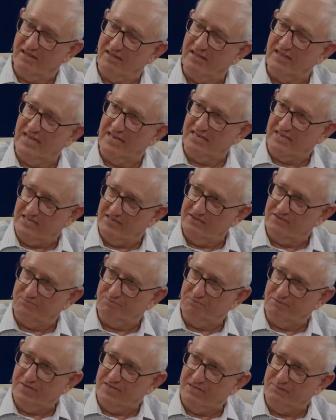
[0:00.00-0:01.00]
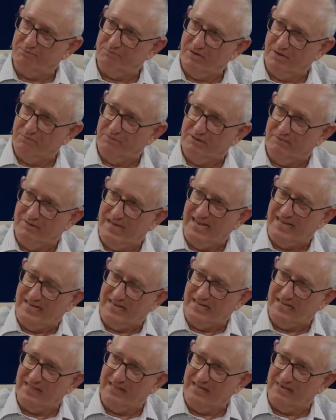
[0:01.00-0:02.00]
then that is pretty
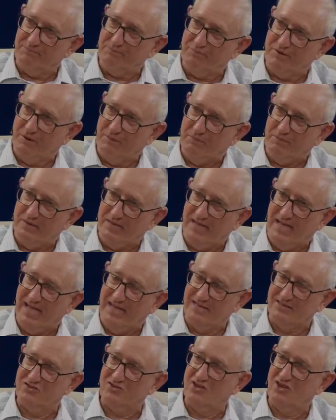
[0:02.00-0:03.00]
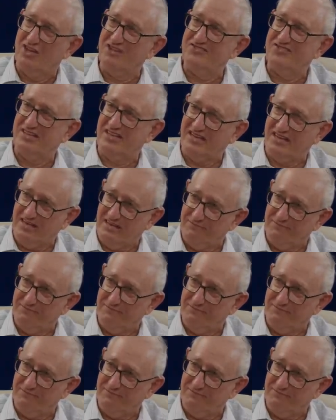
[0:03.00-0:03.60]
problematic. That probably has Gnostic